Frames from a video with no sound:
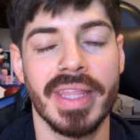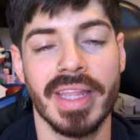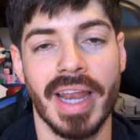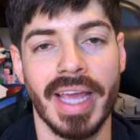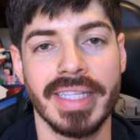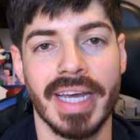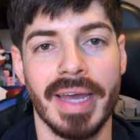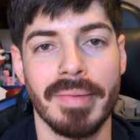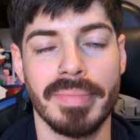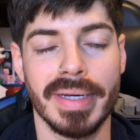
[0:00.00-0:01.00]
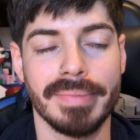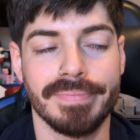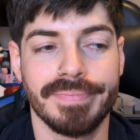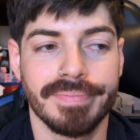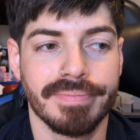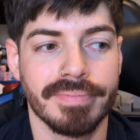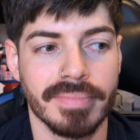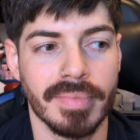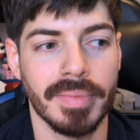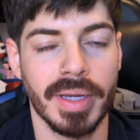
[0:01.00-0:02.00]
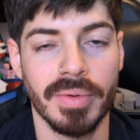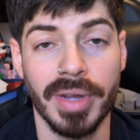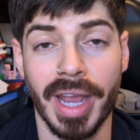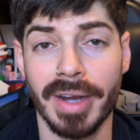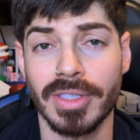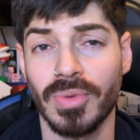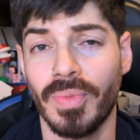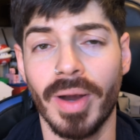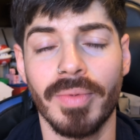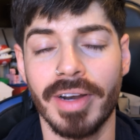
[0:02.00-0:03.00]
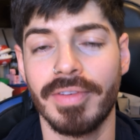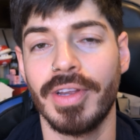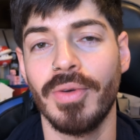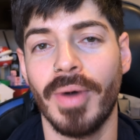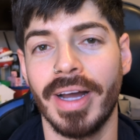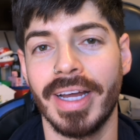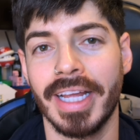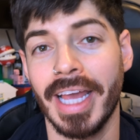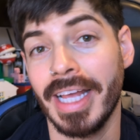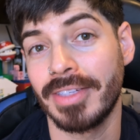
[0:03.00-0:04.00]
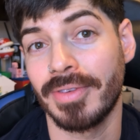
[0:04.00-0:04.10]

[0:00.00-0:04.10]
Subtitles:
in the nighttime, but I mean, who cares? Wear whatever you want, I guess,